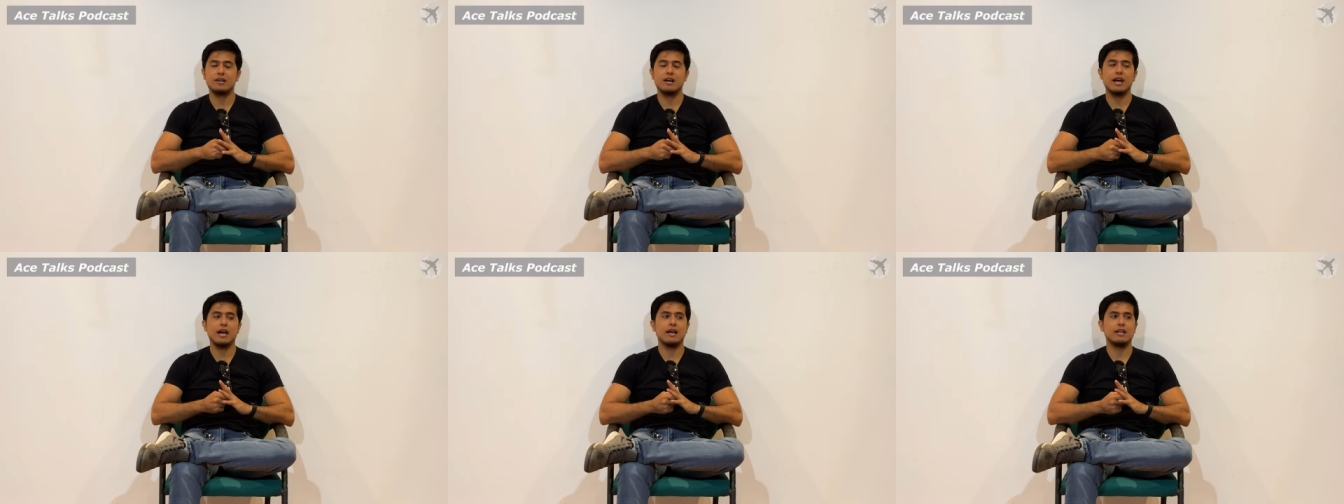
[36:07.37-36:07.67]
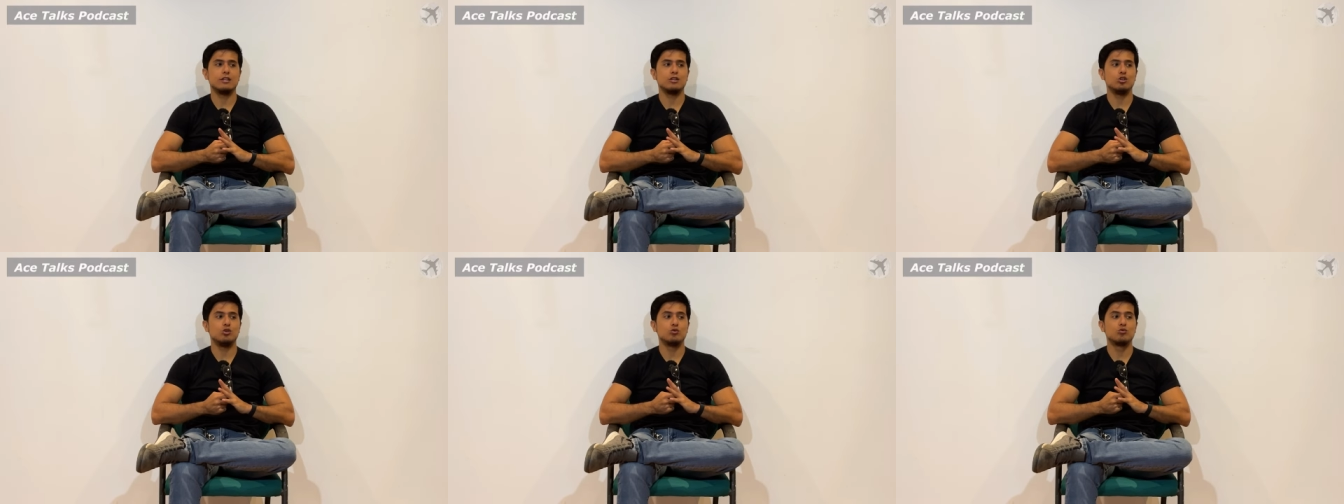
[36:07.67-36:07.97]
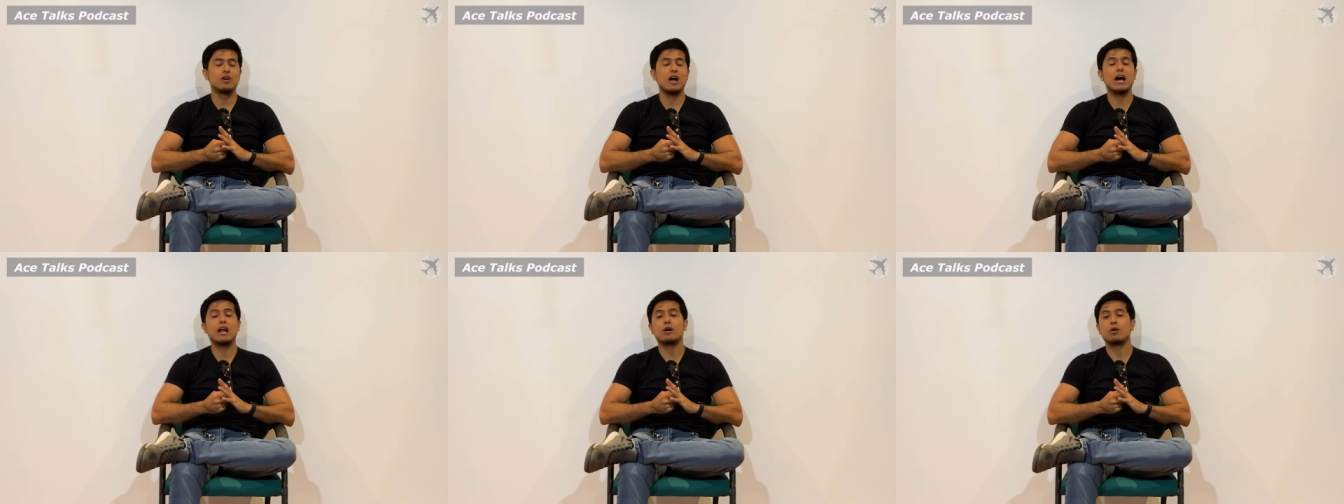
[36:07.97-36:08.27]
and you've
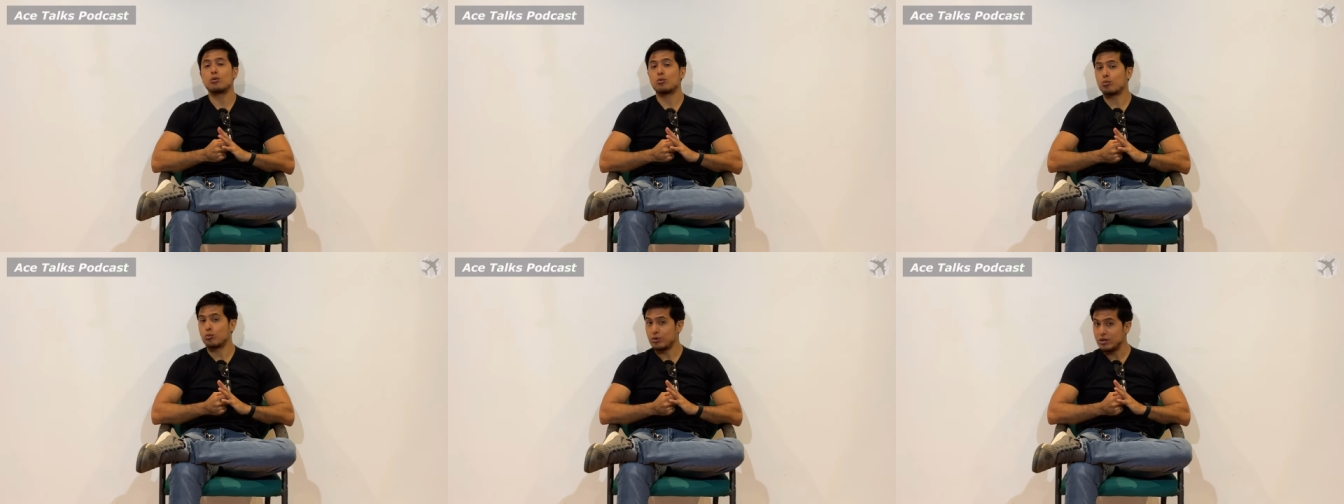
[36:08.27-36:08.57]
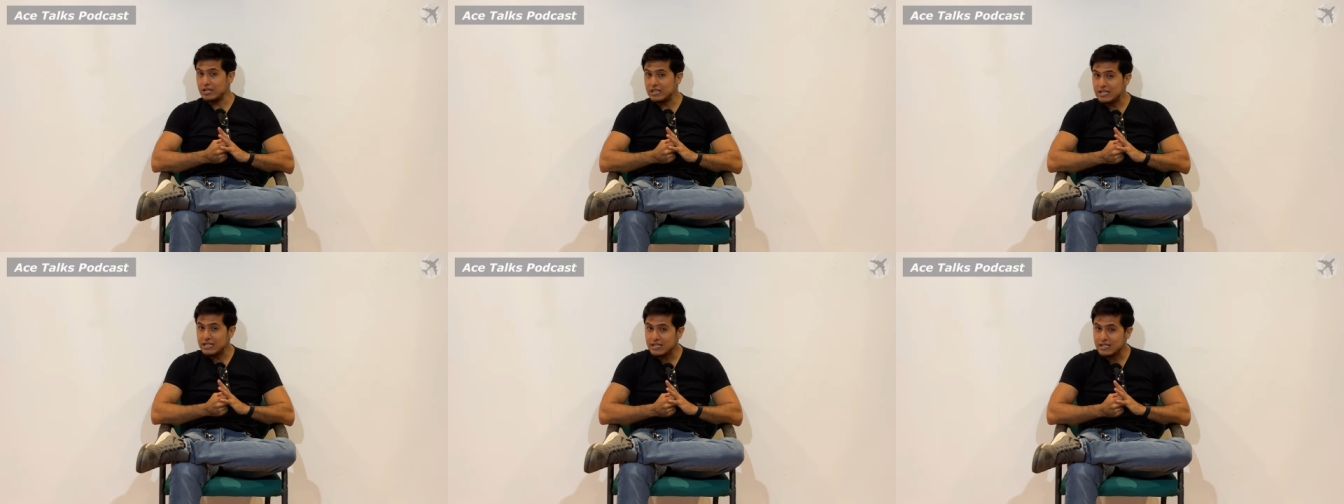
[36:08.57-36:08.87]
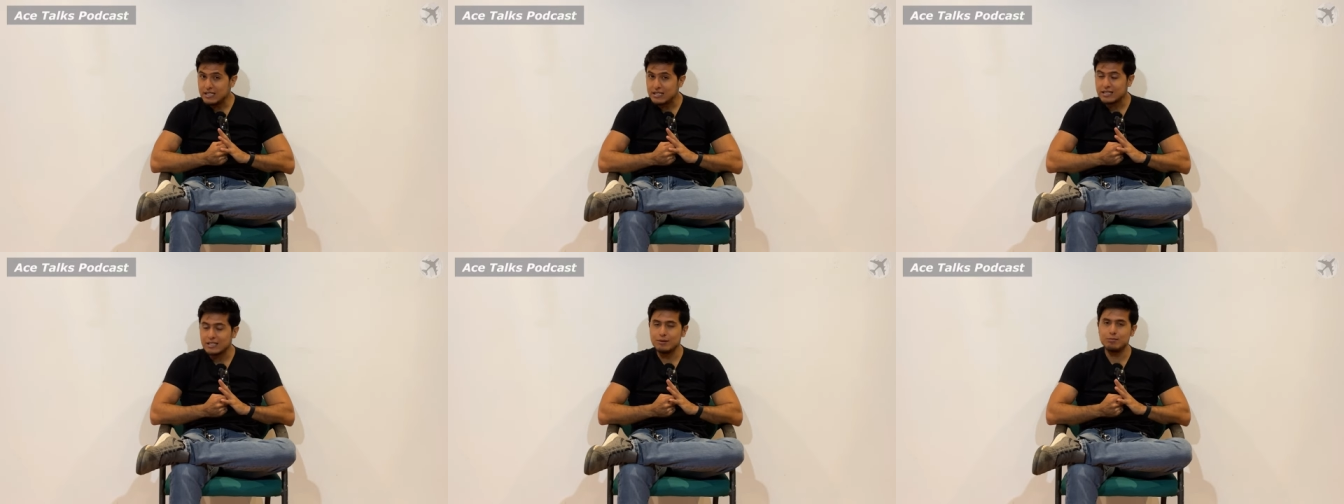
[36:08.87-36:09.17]
gotta
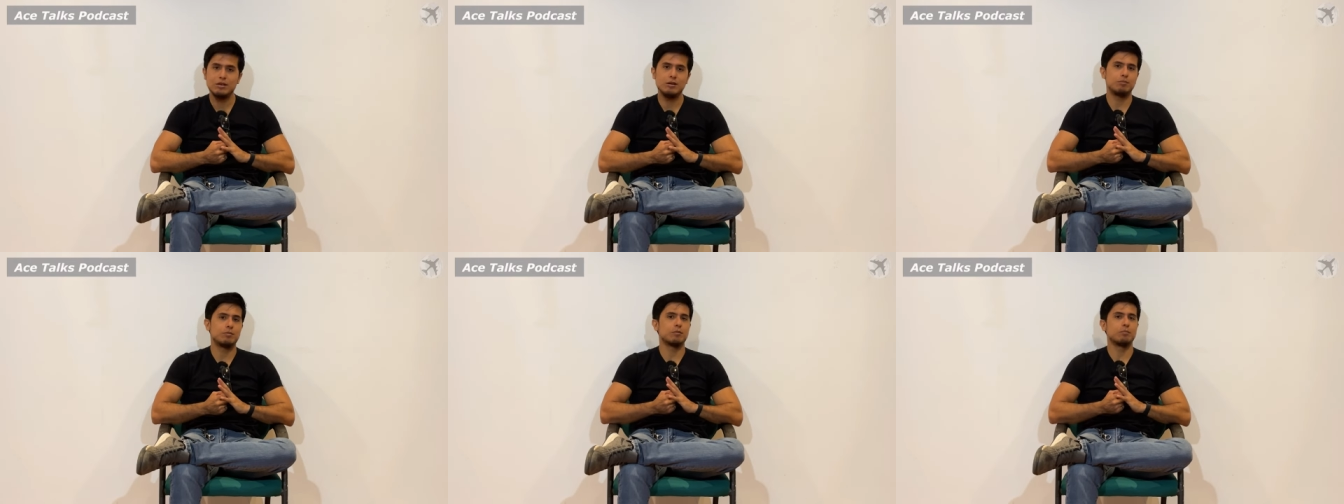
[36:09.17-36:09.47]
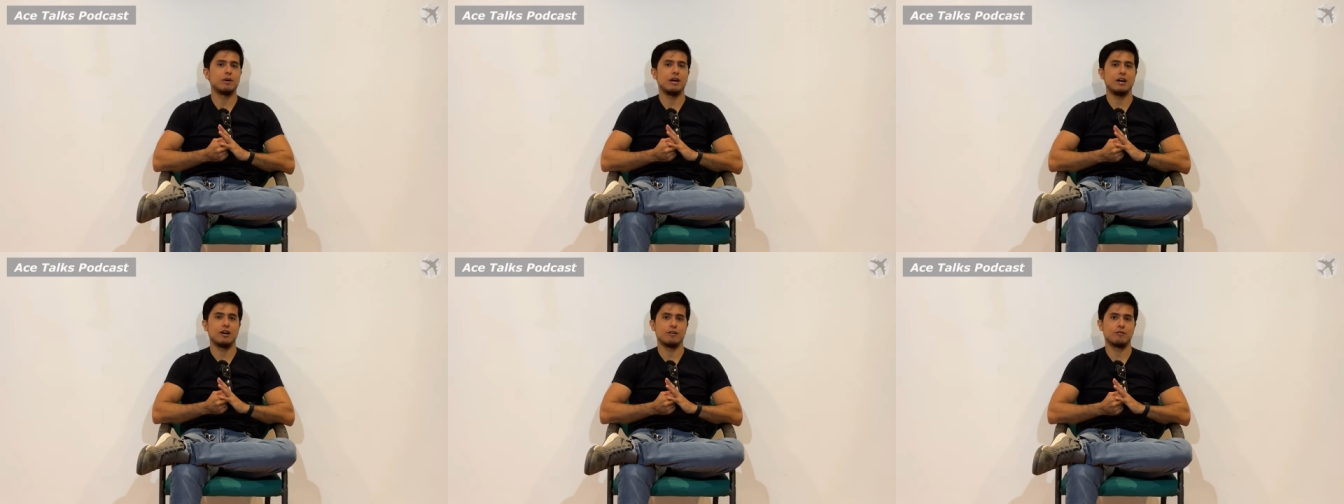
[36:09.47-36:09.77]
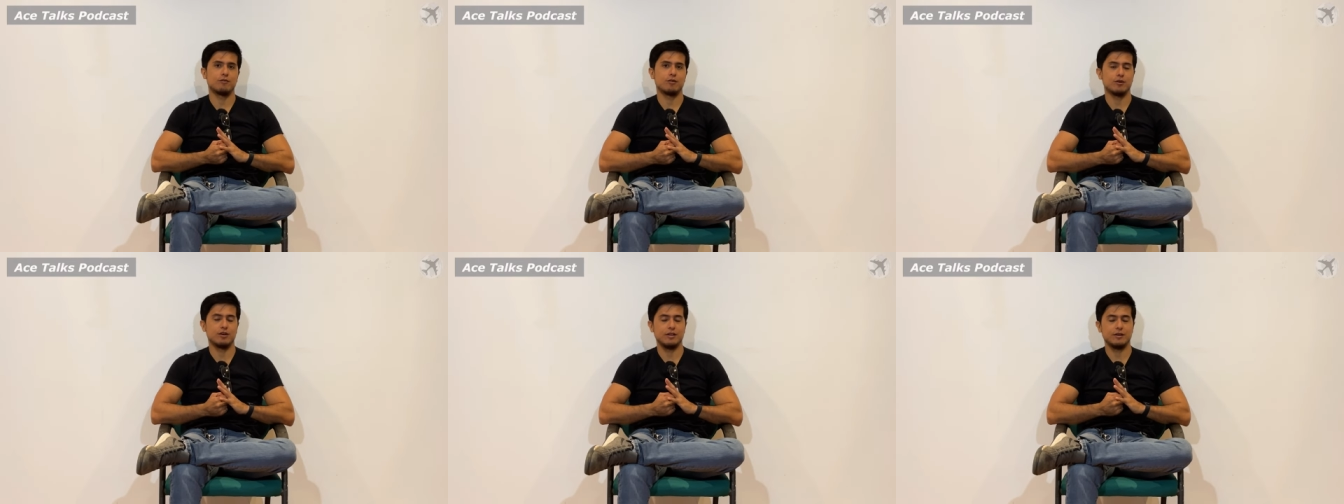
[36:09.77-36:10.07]
really be prepared
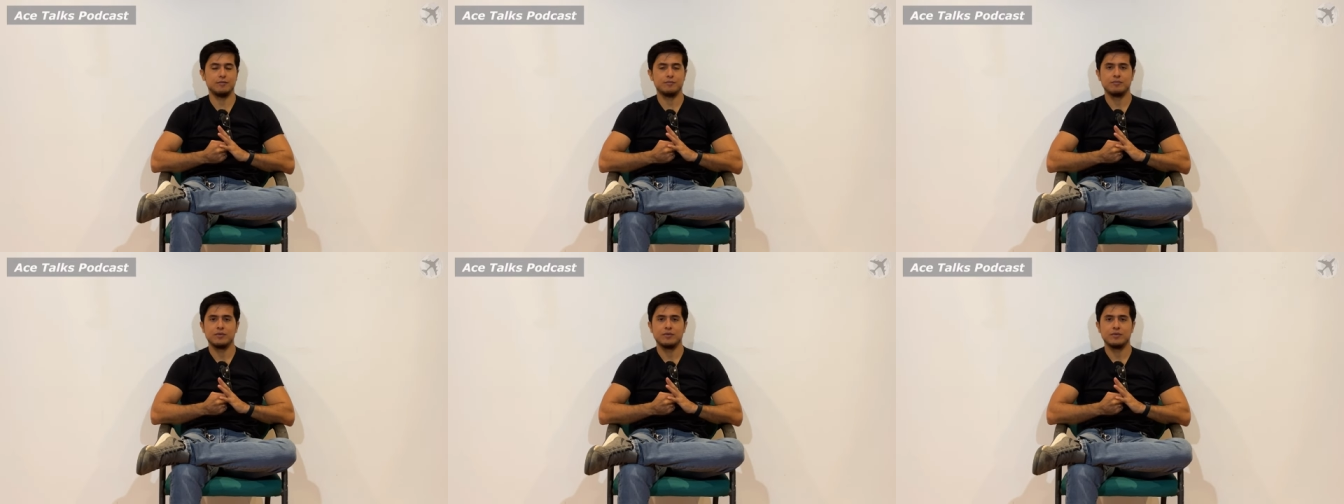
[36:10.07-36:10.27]
for it.